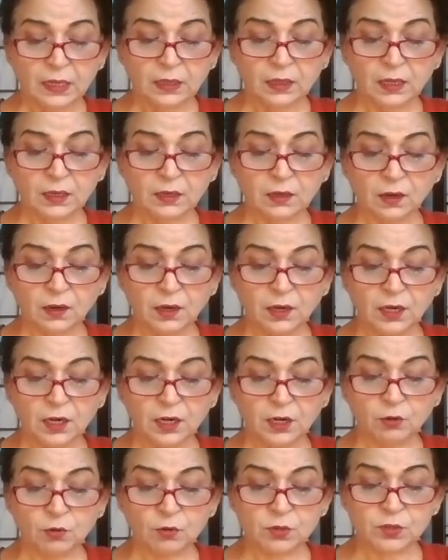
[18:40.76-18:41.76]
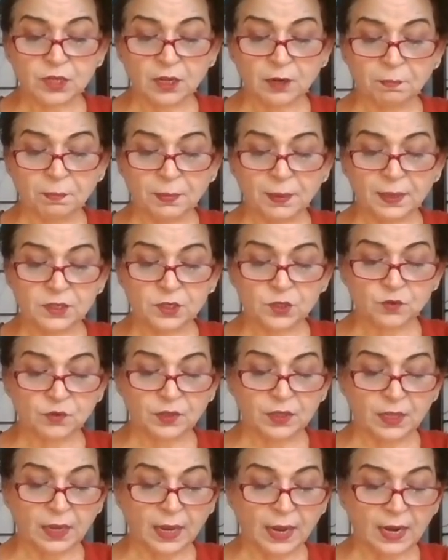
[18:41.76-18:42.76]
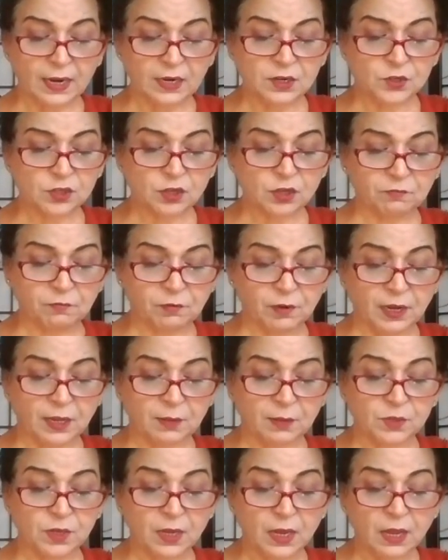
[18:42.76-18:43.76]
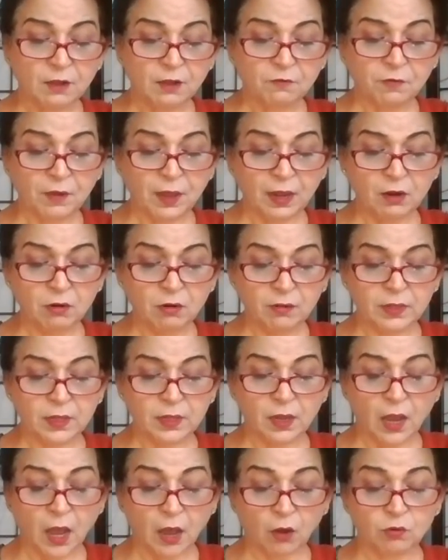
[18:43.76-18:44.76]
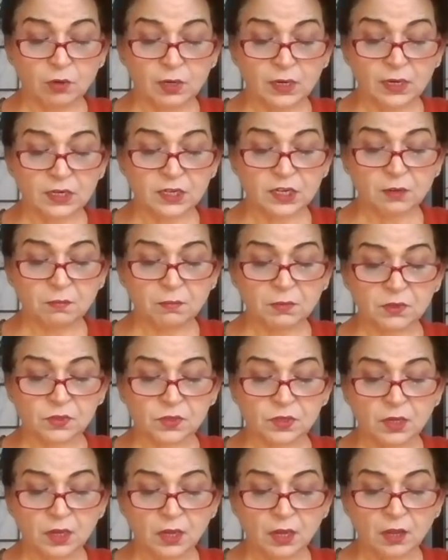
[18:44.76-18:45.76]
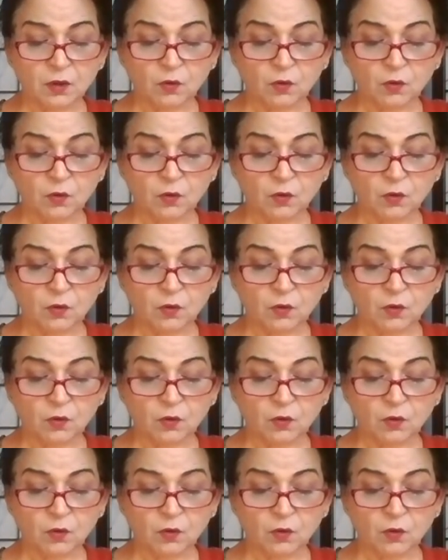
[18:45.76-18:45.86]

They turned into serpents with the heads of flames, fell on the howling demons,